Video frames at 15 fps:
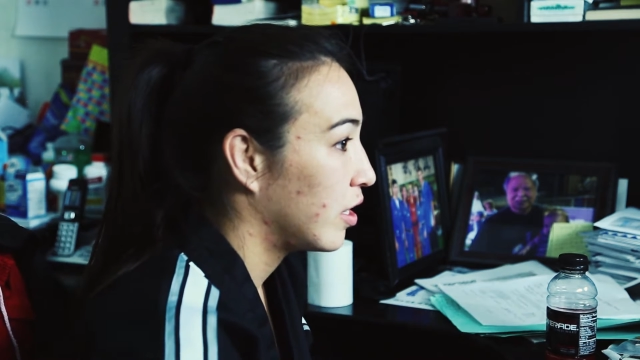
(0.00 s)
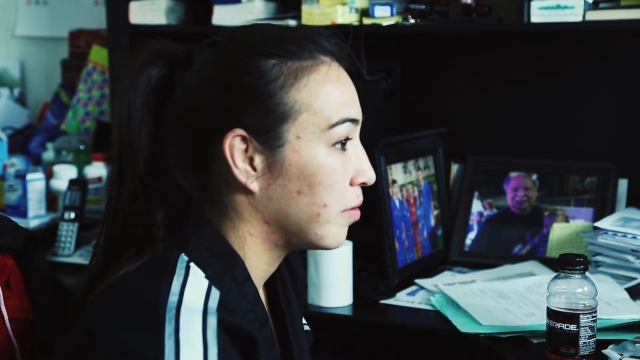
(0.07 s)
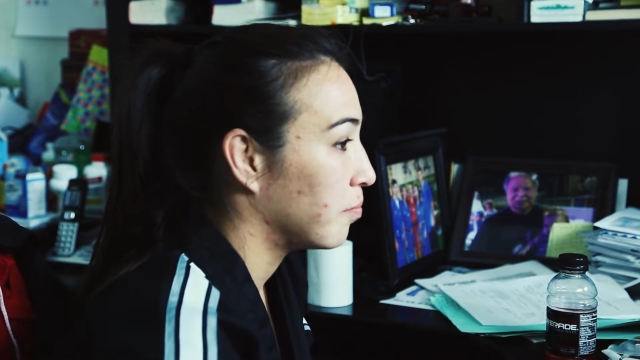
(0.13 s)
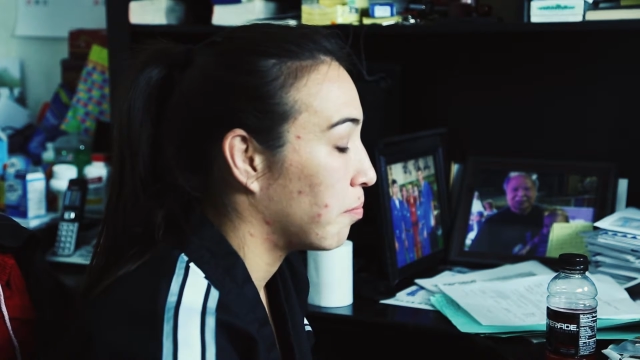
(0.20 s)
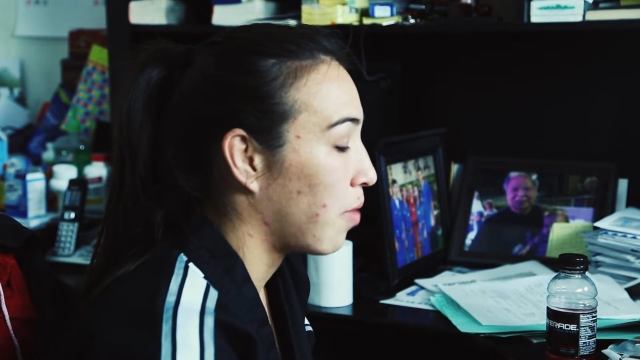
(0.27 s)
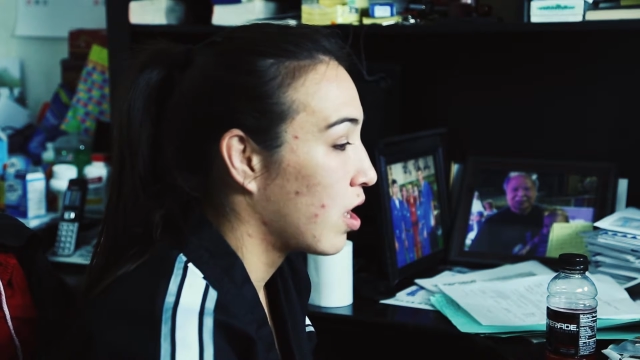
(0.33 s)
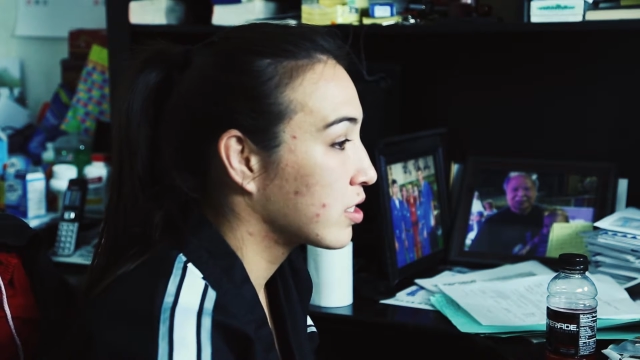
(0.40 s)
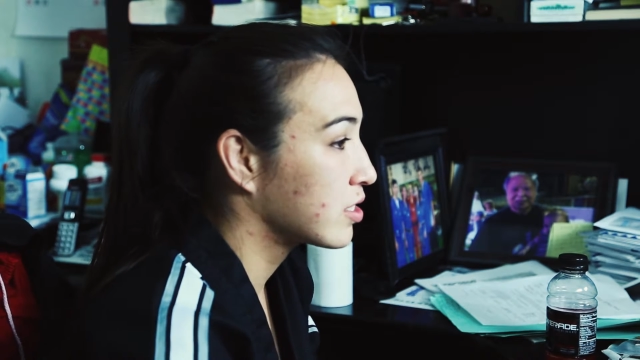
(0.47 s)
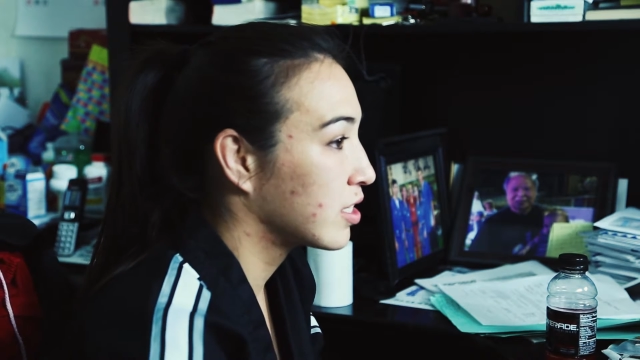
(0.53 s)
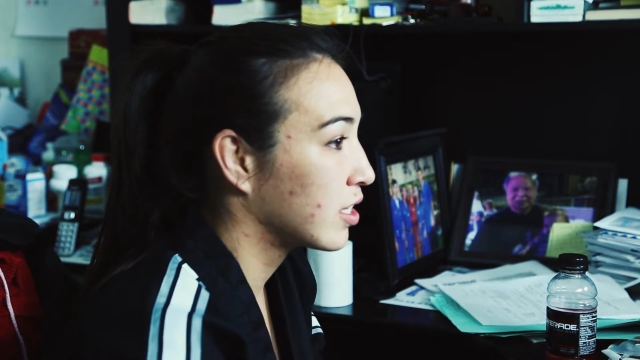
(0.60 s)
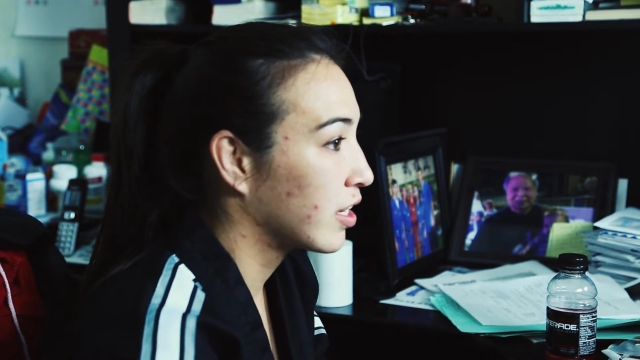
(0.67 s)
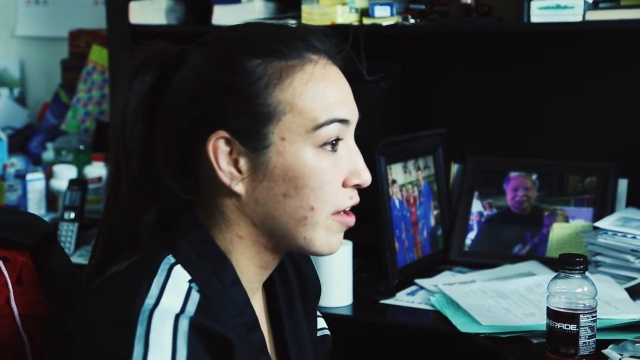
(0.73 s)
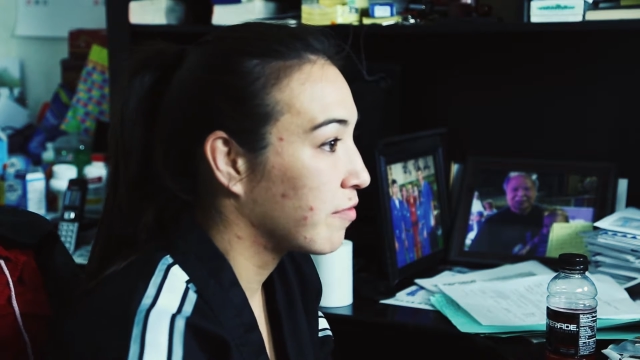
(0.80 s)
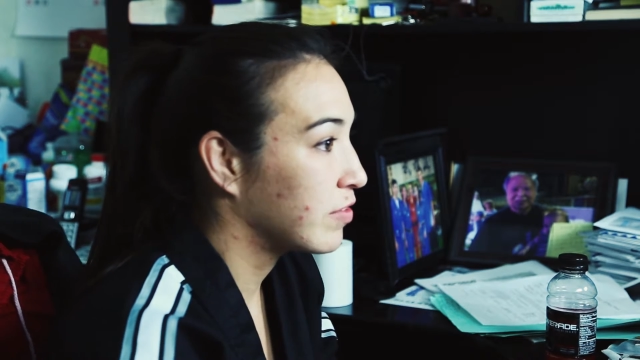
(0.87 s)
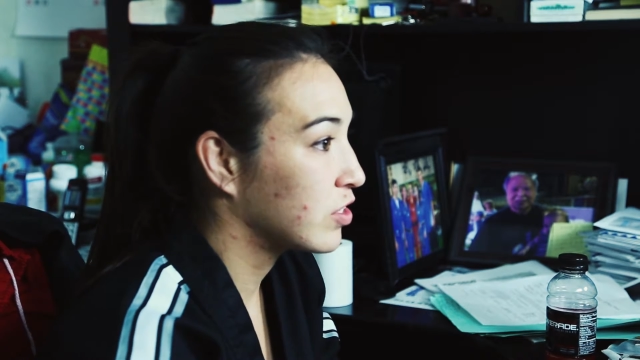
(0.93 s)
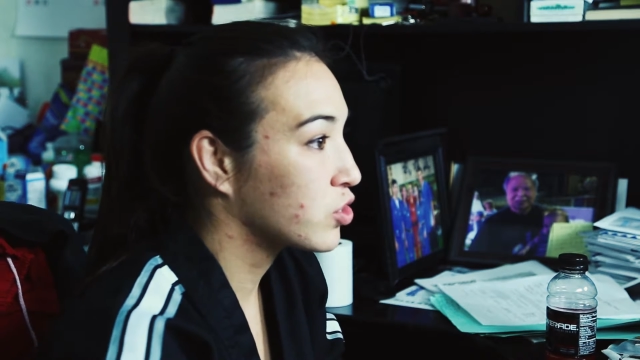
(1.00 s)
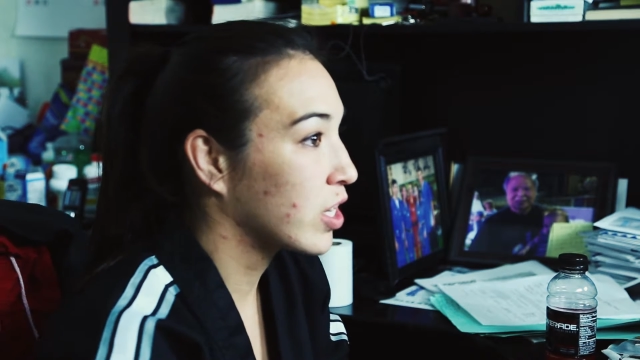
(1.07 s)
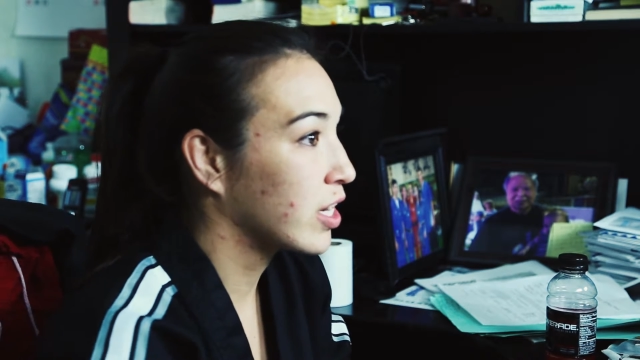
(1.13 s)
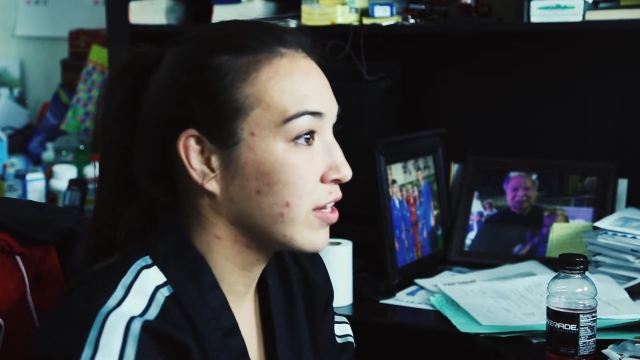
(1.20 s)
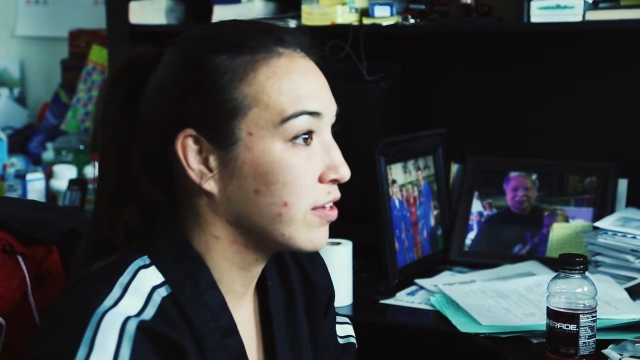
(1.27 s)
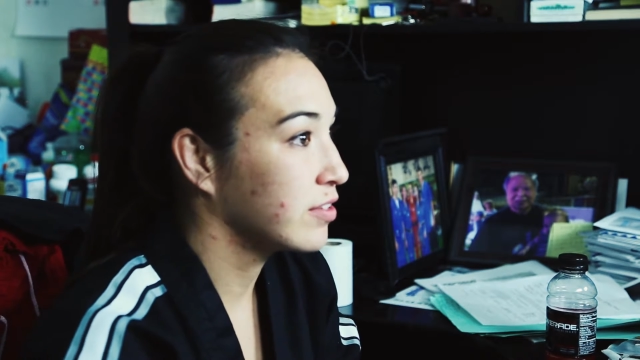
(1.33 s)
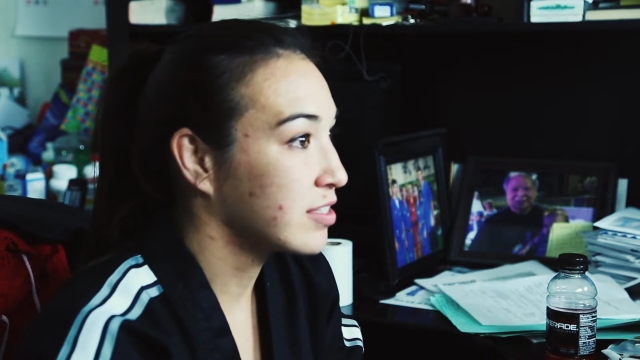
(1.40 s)
In boxing, I've been
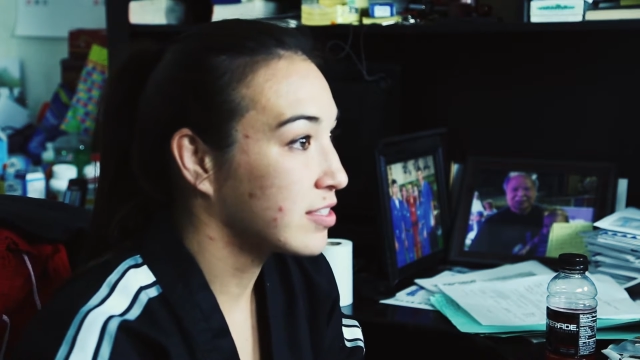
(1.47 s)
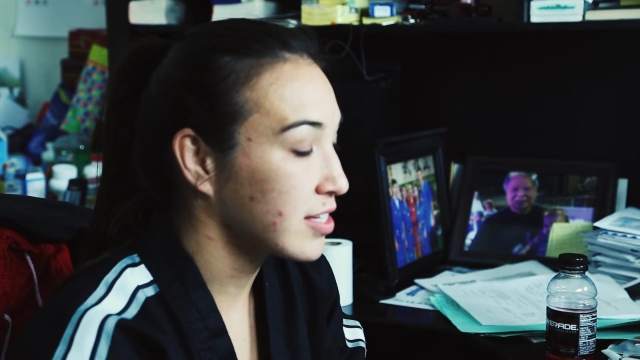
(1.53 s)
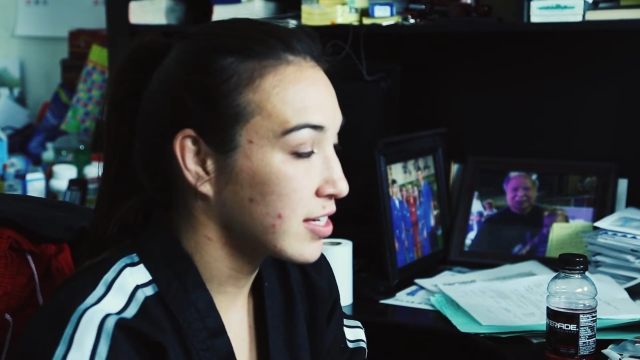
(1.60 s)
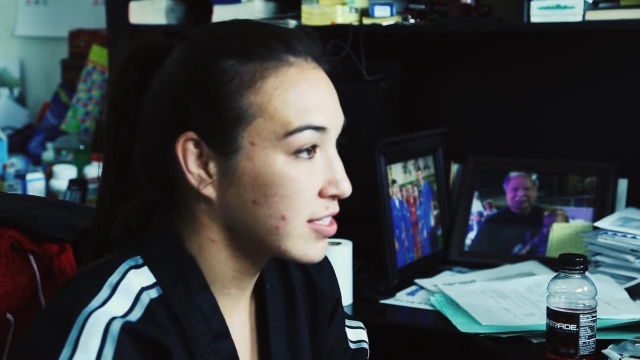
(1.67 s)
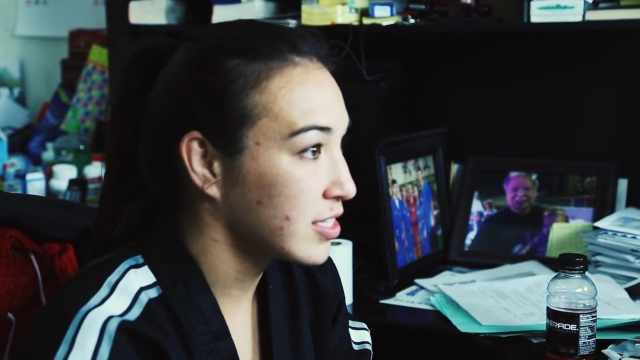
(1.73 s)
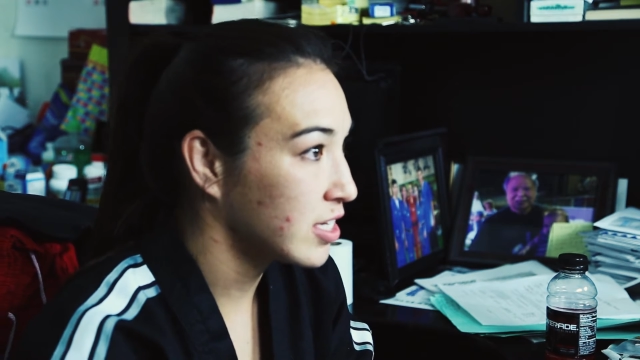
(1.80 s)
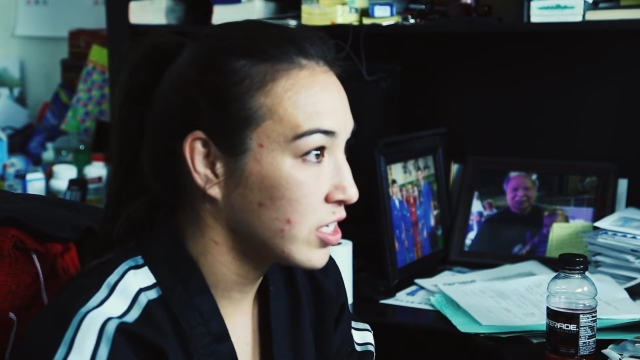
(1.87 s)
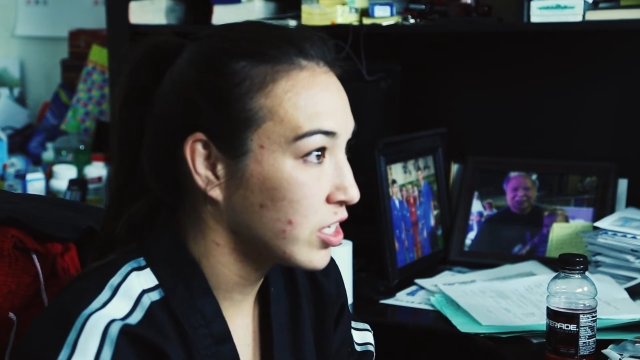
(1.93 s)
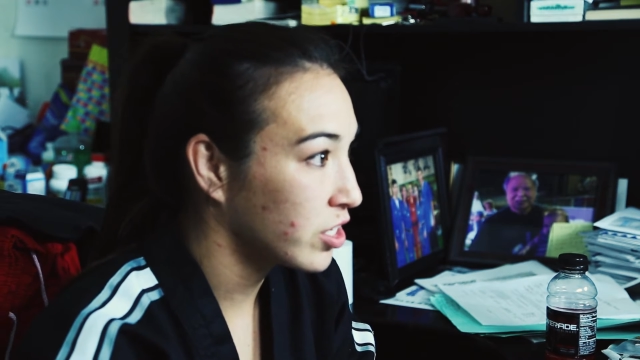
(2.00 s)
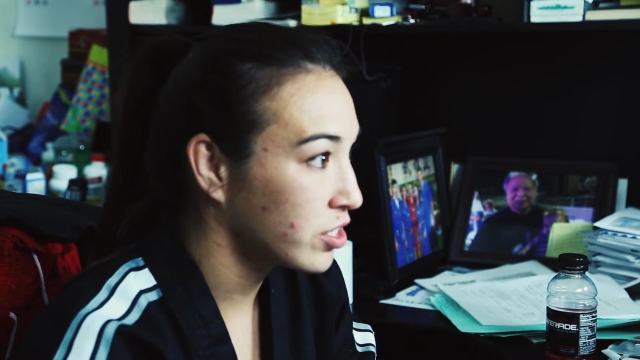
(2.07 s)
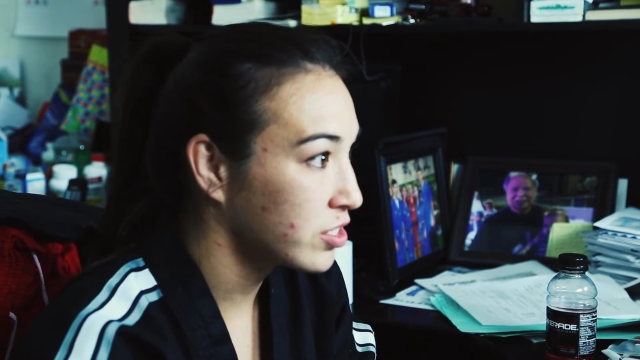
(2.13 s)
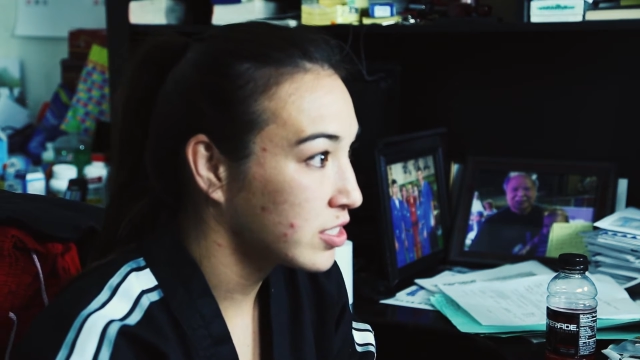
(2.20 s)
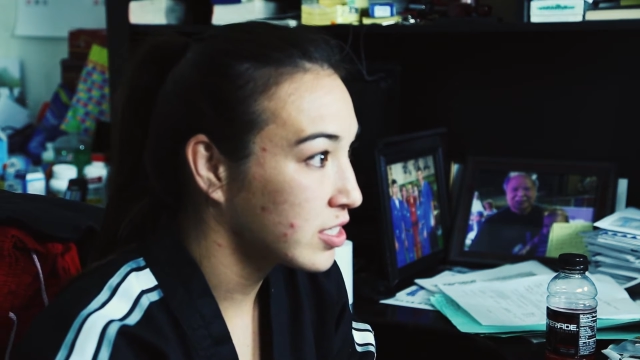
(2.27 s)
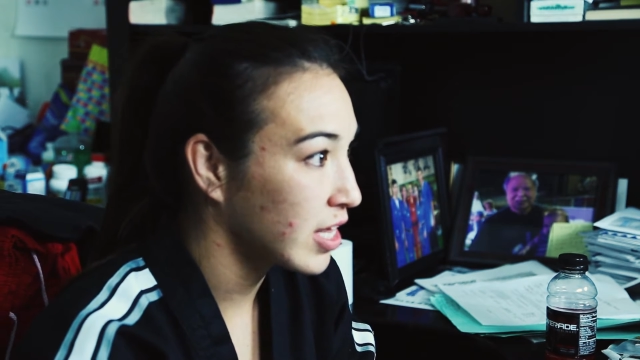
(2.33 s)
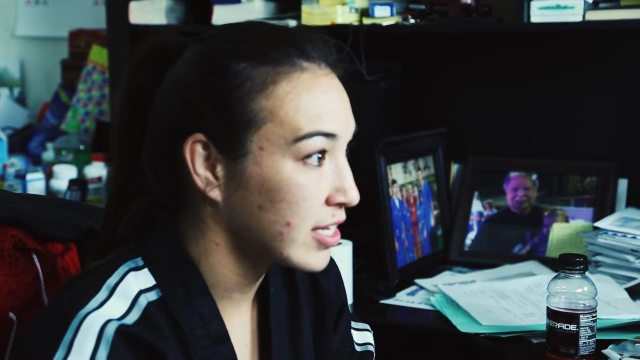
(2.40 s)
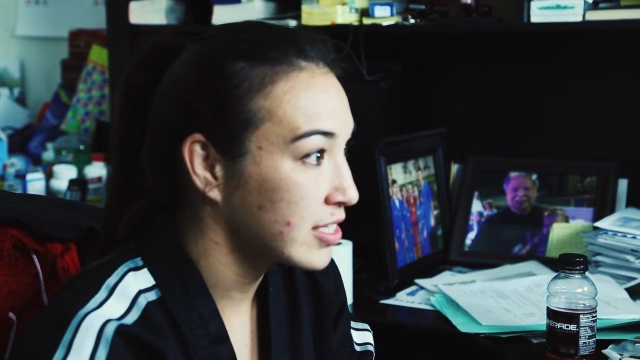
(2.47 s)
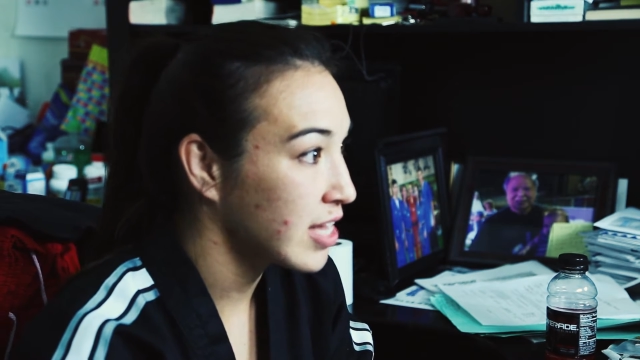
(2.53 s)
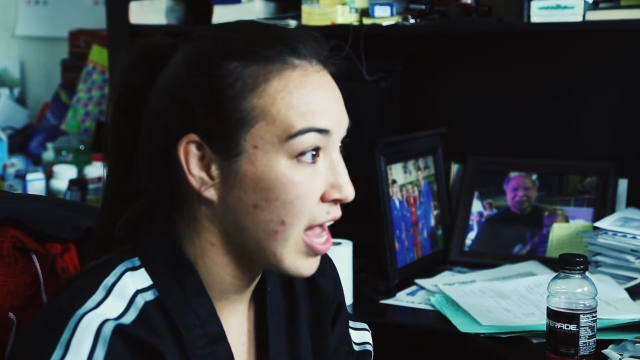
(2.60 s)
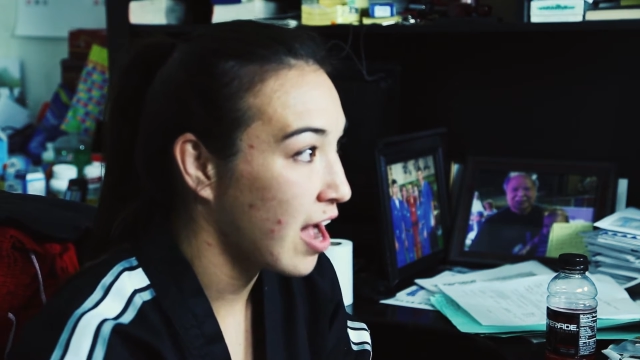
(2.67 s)
training 16 years. That's